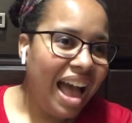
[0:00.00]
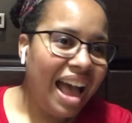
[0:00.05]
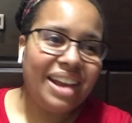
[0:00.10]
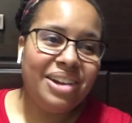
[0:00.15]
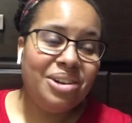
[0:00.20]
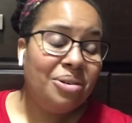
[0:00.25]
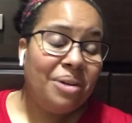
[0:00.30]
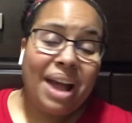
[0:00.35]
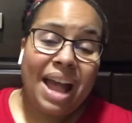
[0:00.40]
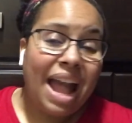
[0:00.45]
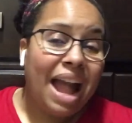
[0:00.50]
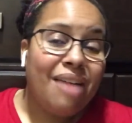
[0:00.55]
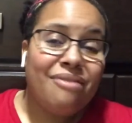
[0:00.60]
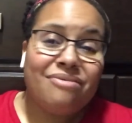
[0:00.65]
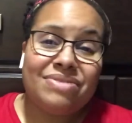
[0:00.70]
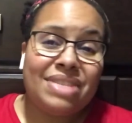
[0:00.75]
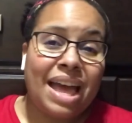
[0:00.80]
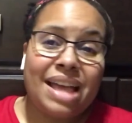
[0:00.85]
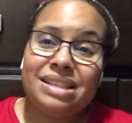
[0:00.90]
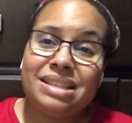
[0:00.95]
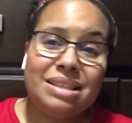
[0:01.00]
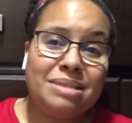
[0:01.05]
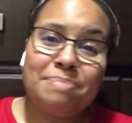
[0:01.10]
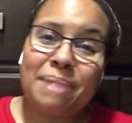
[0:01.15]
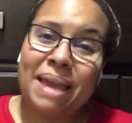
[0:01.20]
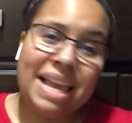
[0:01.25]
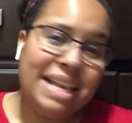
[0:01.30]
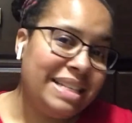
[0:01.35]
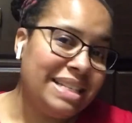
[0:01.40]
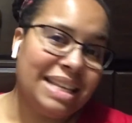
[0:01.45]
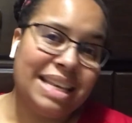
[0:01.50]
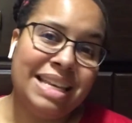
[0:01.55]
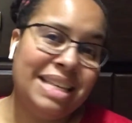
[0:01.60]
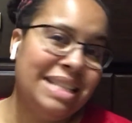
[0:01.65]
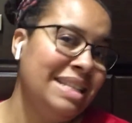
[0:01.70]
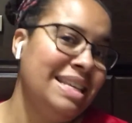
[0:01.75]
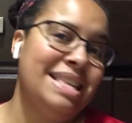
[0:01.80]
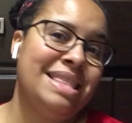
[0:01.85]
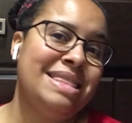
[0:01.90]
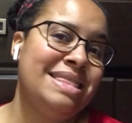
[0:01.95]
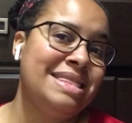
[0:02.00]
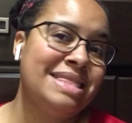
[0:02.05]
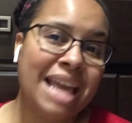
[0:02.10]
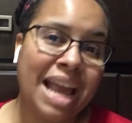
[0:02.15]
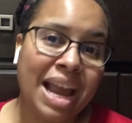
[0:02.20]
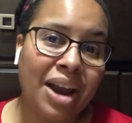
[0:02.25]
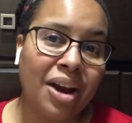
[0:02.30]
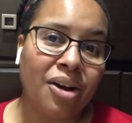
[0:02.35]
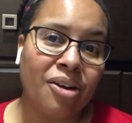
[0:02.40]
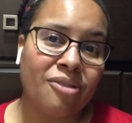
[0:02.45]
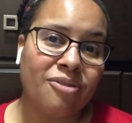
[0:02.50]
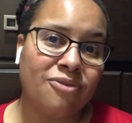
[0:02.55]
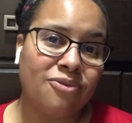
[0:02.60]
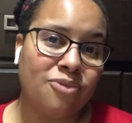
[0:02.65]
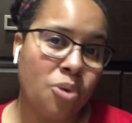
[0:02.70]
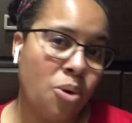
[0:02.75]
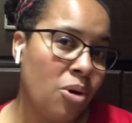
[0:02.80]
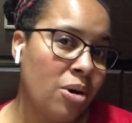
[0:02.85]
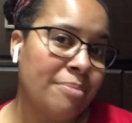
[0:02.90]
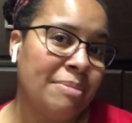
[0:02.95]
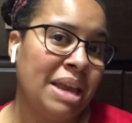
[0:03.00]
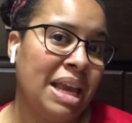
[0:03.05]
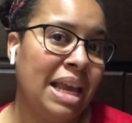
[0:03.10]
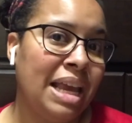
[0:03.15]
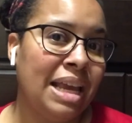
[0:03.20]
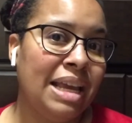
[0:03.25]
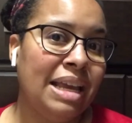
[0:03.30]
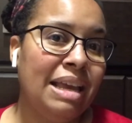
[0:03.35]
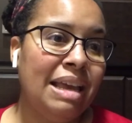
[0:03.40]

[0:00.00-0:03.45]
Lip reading: I don't have that space, isn't there for me.